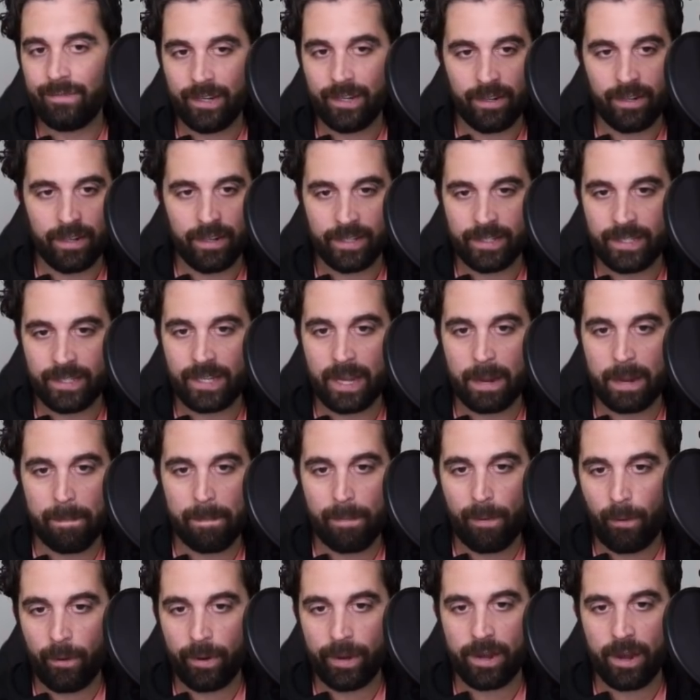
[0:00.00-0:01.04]
you know, let's say
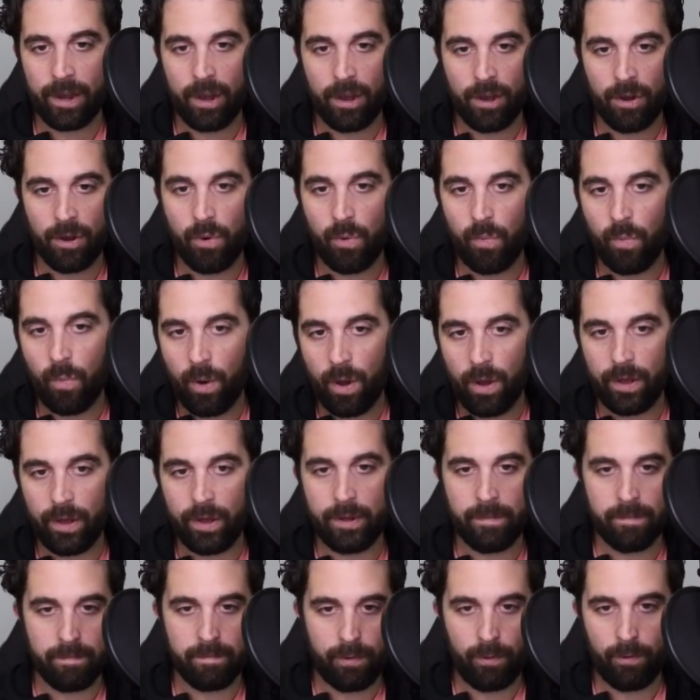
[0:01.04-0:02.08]

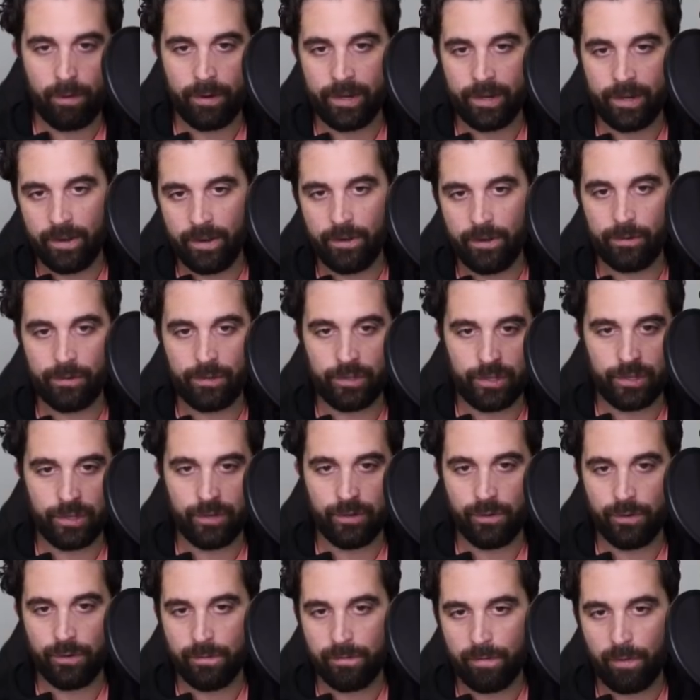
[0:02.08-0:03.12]
0.01,
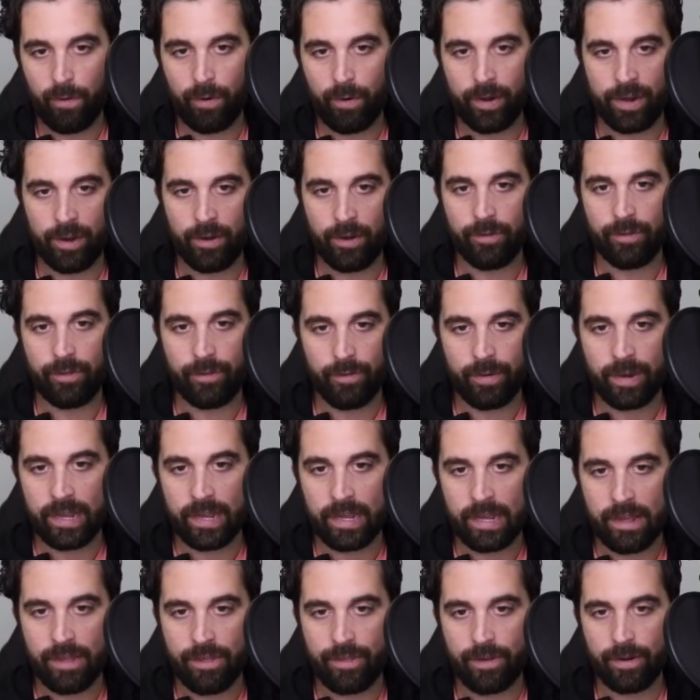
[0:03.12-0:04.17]
0.02, 0.03
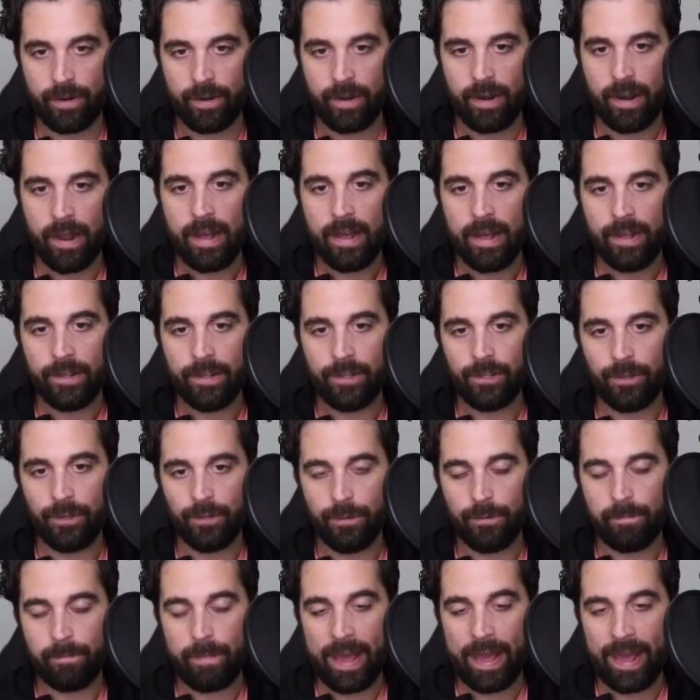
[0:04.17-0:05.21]
Ether
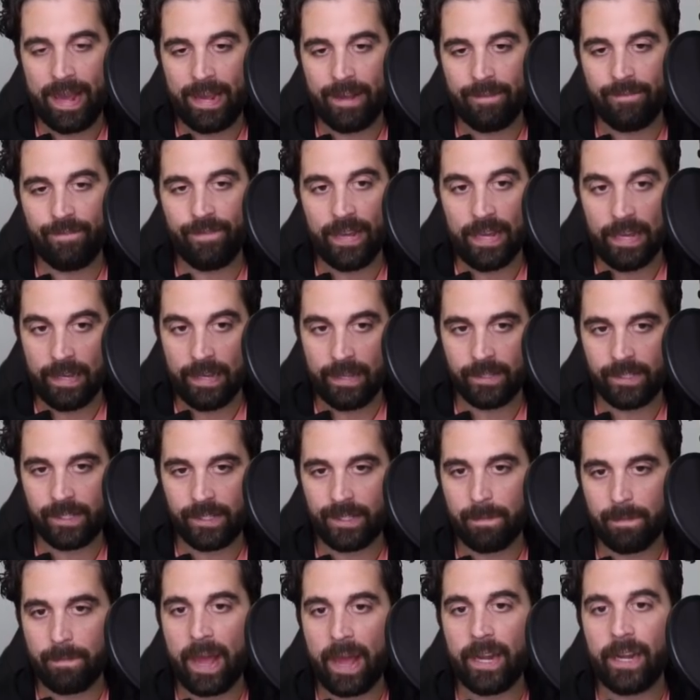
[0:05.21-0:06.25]
to pay fees,
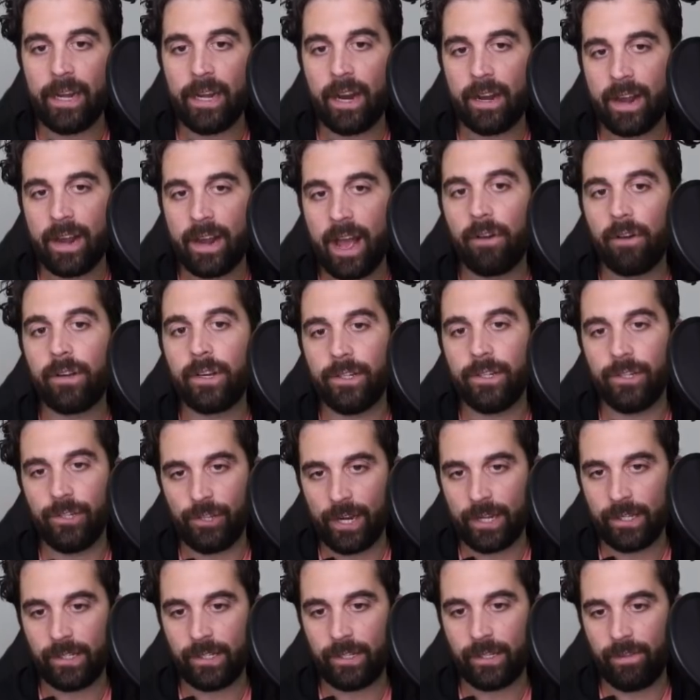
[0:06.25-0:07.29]
depending on how
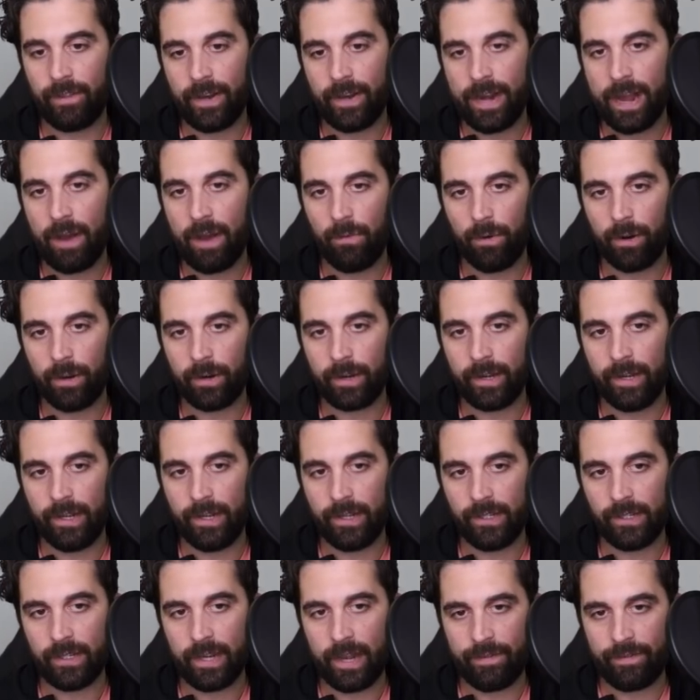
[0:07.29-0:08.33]
congested the network
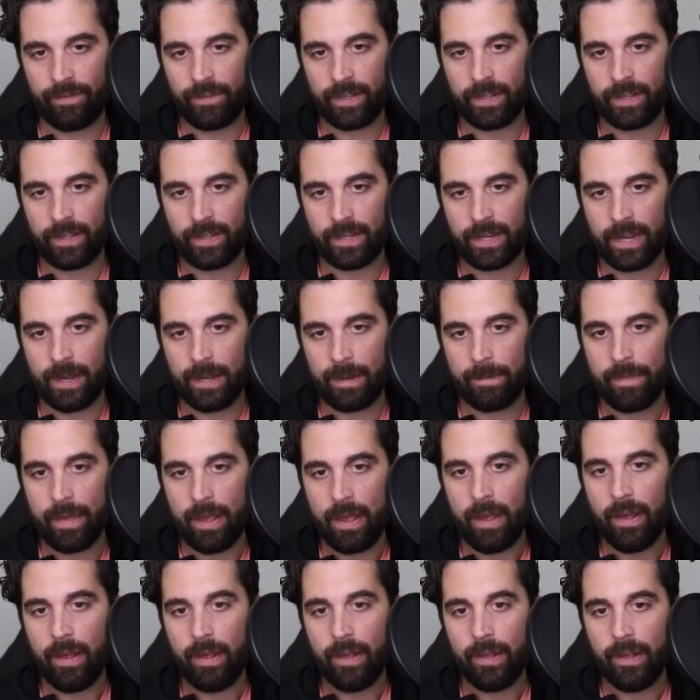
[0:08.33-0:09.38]
is at the time.
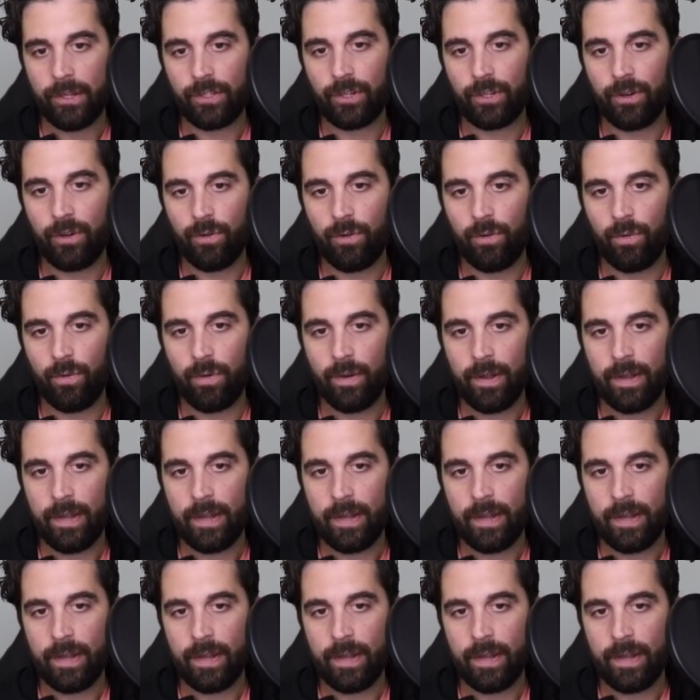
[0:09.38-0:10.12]
So